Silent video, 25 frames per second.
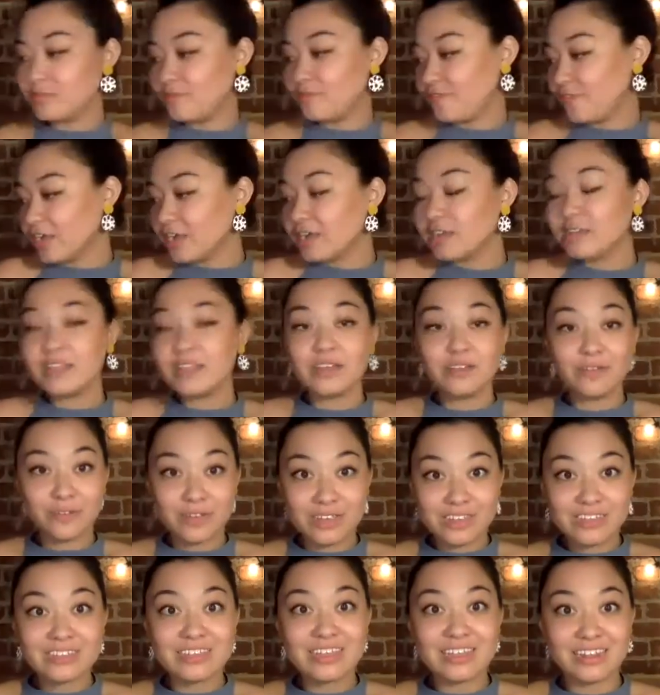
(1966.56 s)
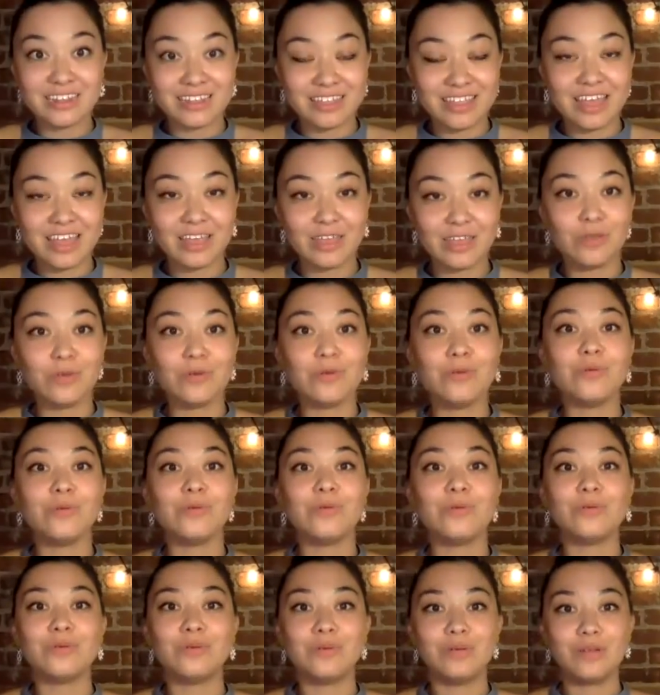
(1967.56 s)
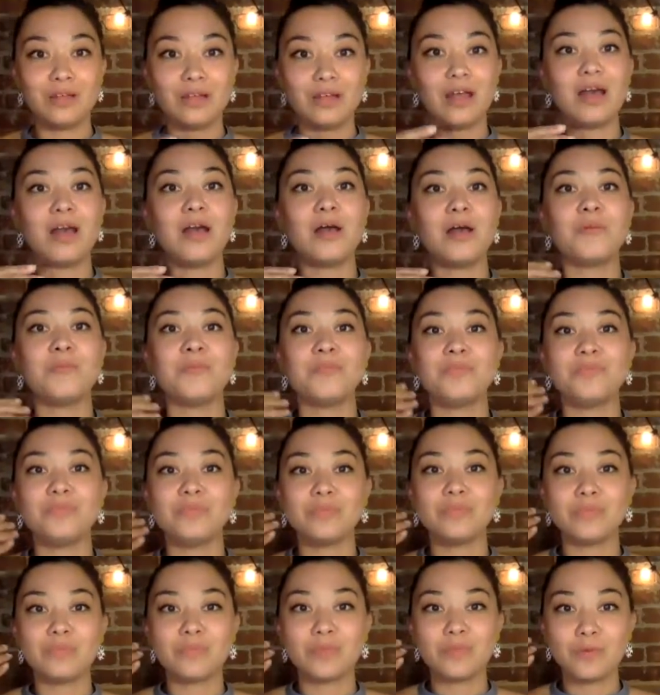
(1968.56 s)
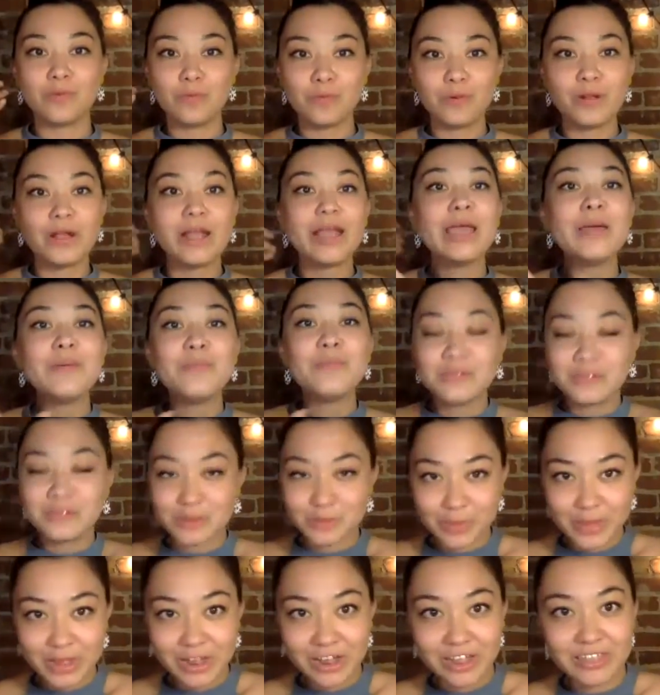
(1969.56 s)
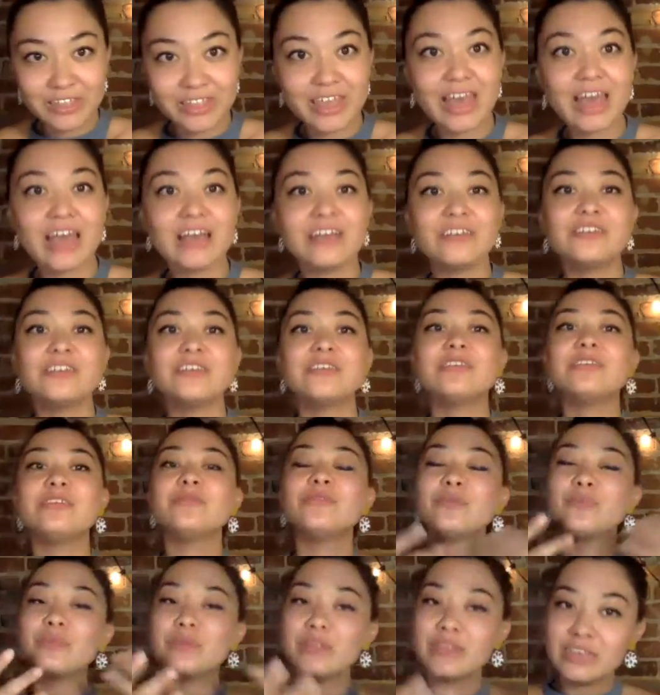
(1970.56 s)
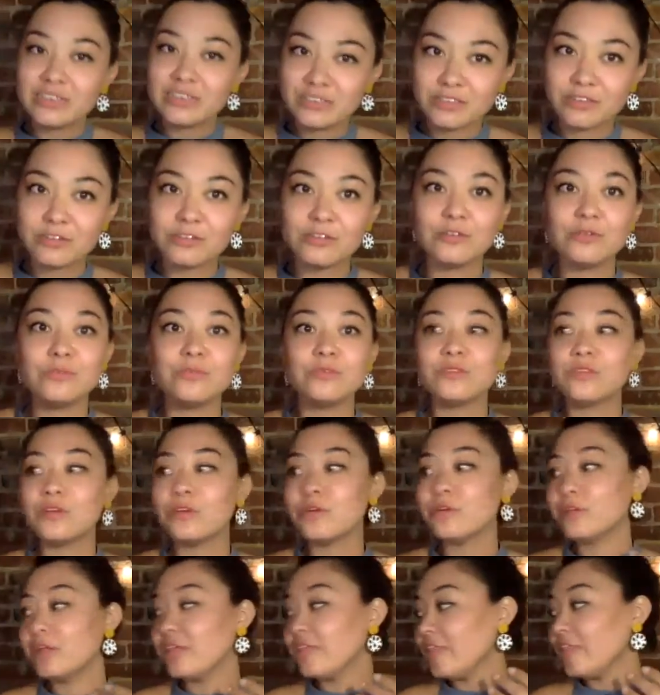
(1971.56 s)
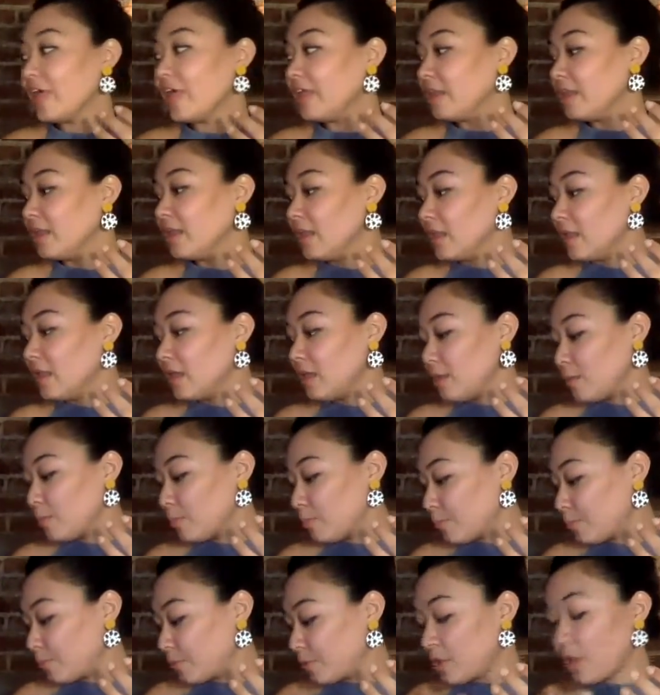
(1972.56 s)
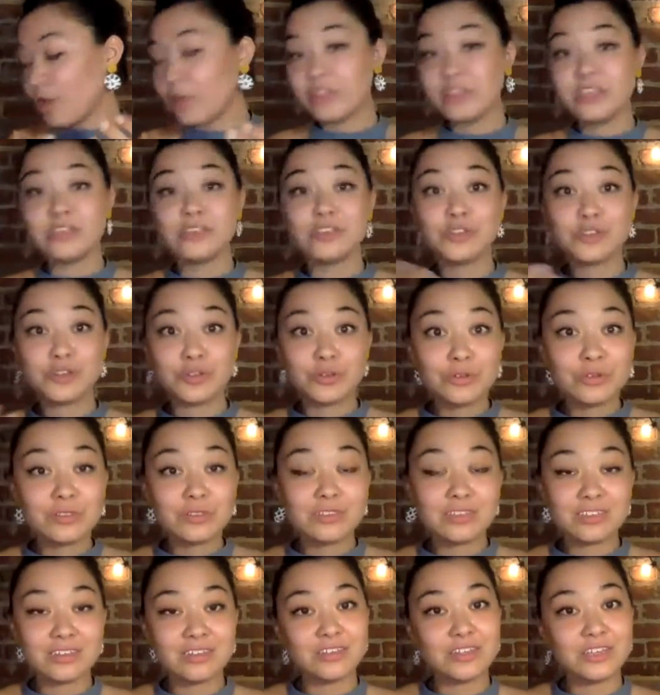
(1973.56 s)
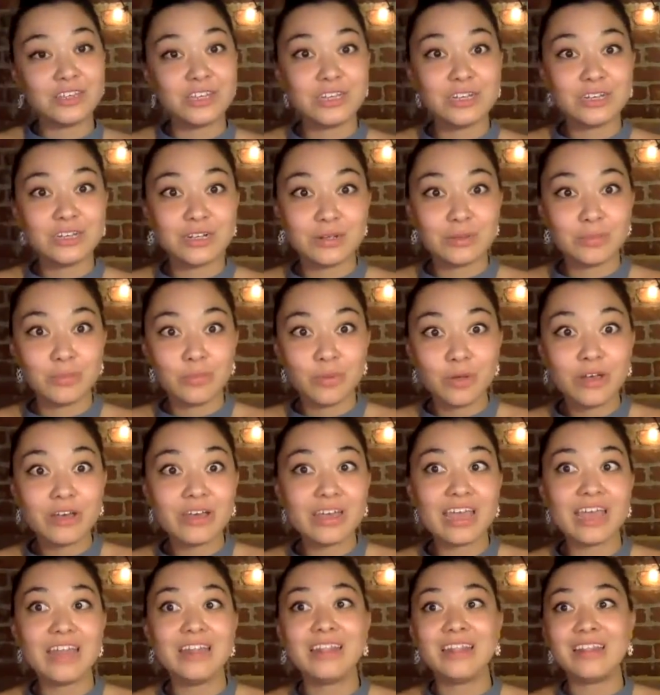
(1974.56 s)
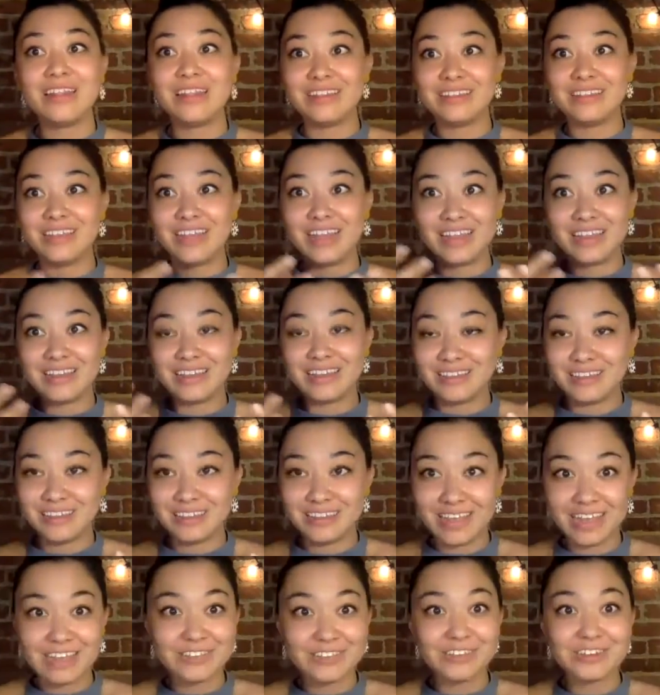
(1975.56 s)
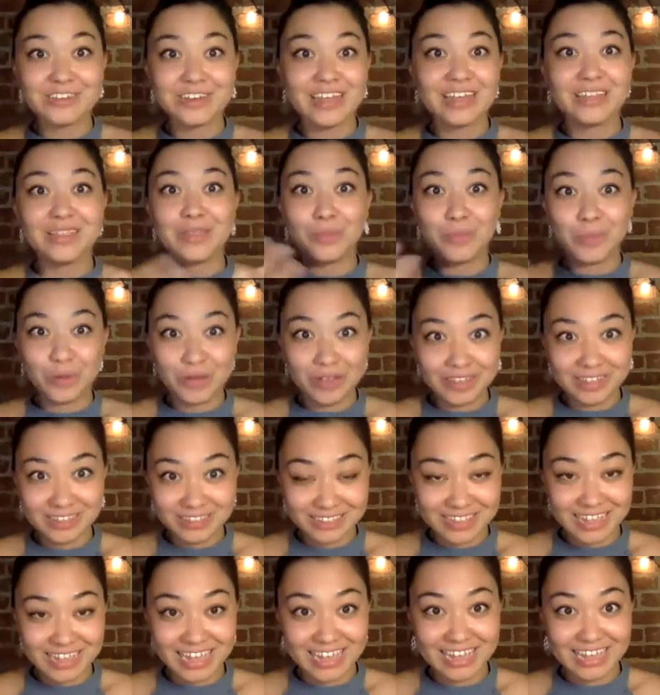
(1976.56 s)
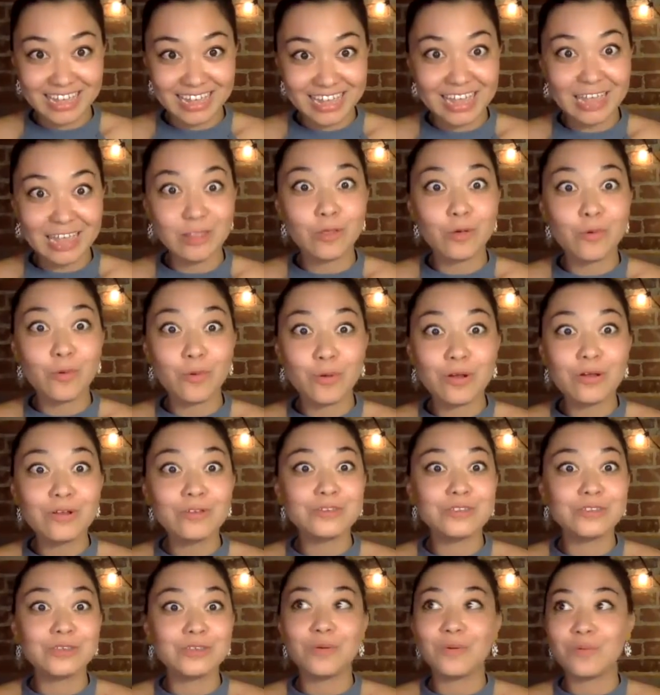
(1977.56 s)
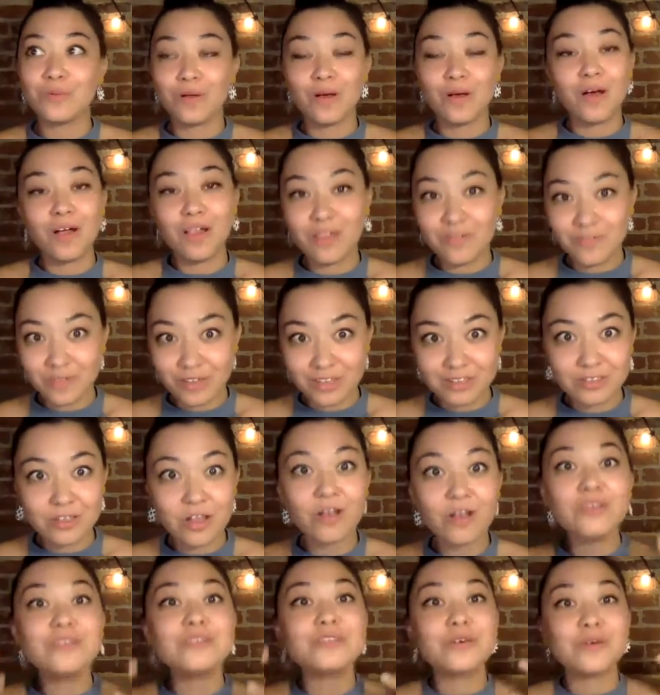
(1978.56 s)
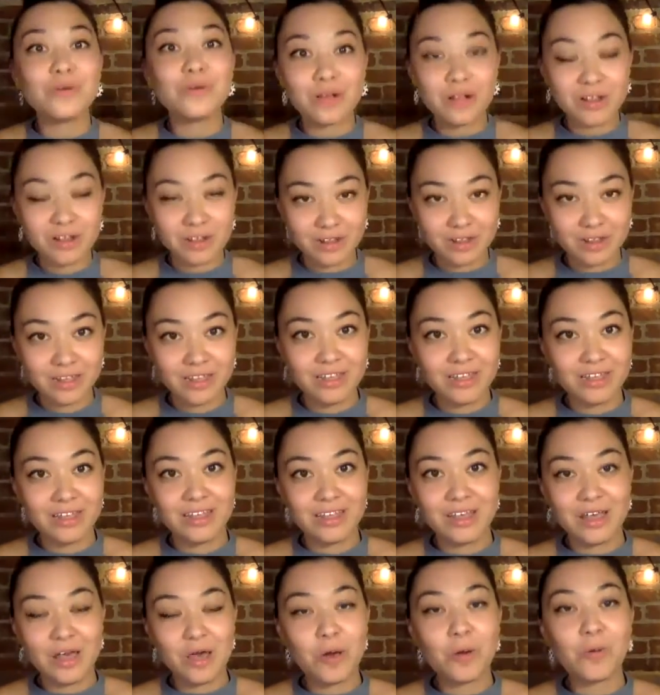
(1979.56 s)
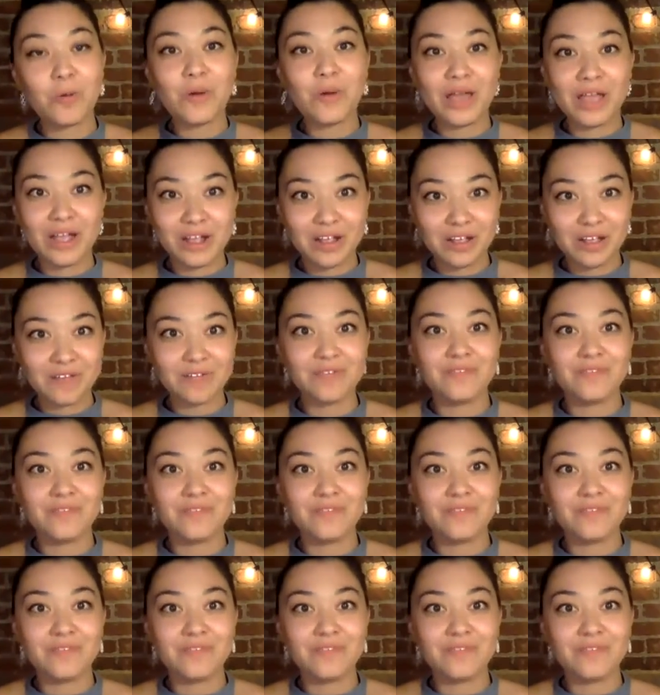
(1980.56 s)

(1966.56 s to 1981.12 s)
fairly recent that you were able to bury the ashes and replace the tombstone and then put all these truths into your book. And yesterday the book is like in the world, so all of us also are aware of